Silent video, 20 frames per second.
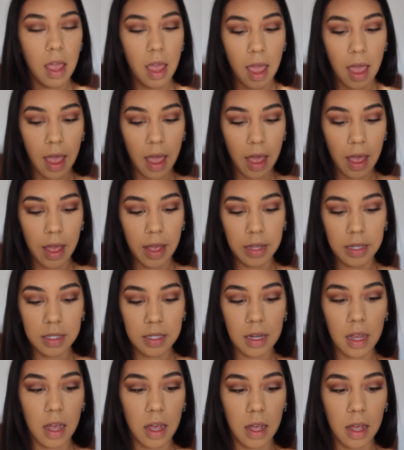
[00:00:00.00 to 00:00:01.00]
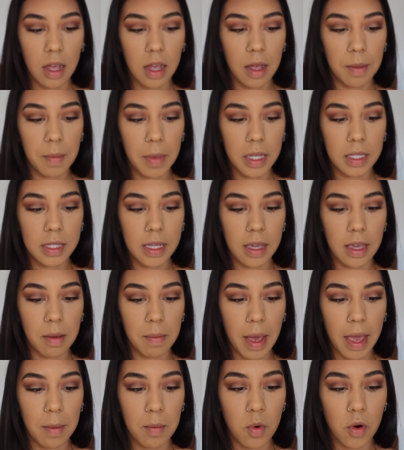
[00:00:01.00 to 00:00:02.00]
And taking
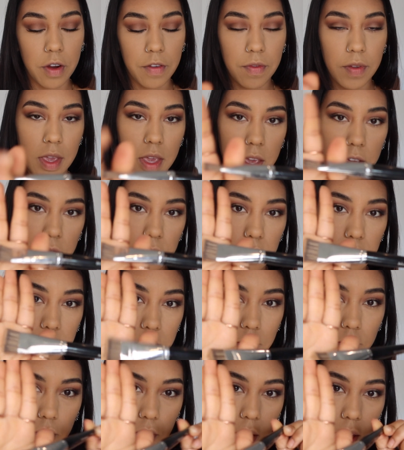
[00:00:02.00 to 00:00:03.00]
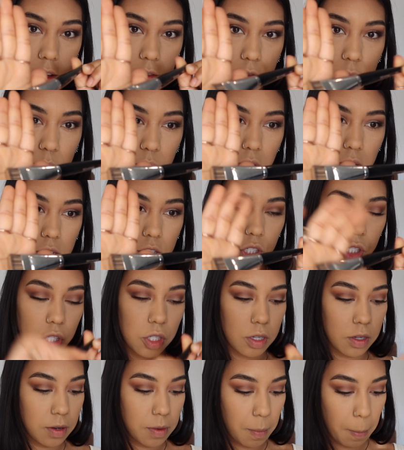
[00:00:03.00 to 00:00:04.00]
my Morphe E55
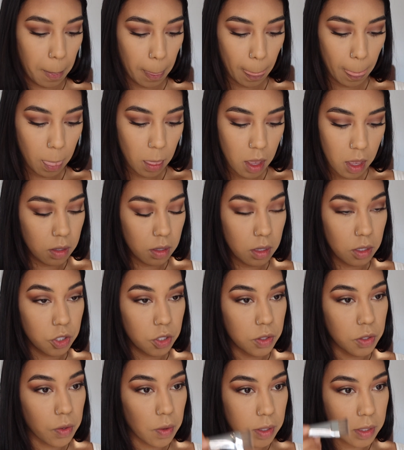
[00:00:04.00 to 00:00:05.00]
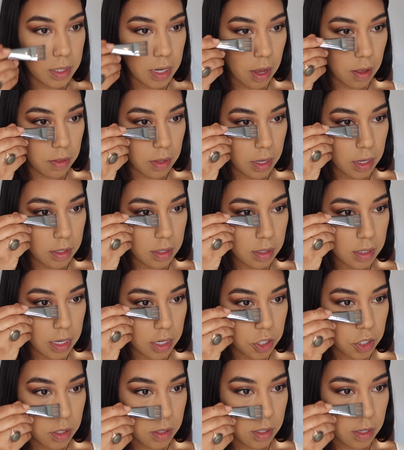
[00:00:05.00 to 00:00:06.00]
brush. Just going down the
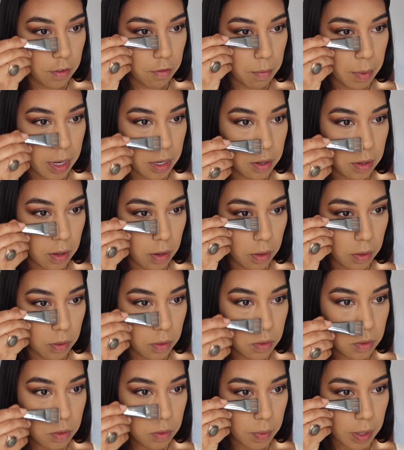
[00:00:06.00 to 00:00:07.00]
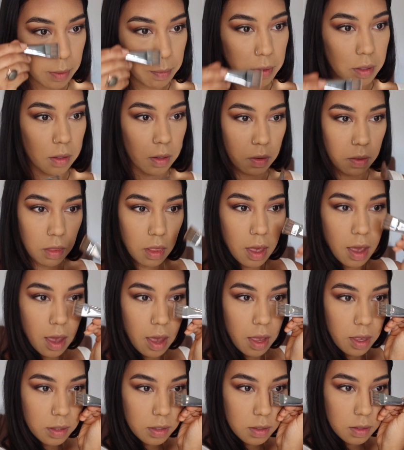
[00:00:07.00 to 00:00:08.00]
indentations of my nose, right below
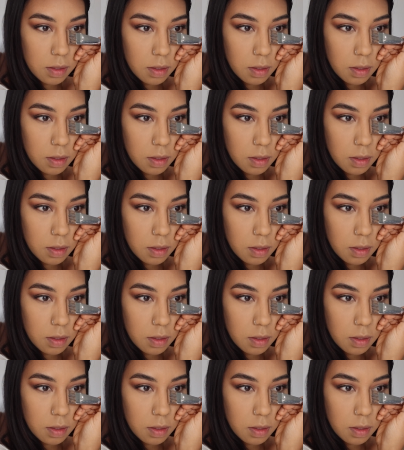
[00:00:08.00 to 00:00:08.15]
that.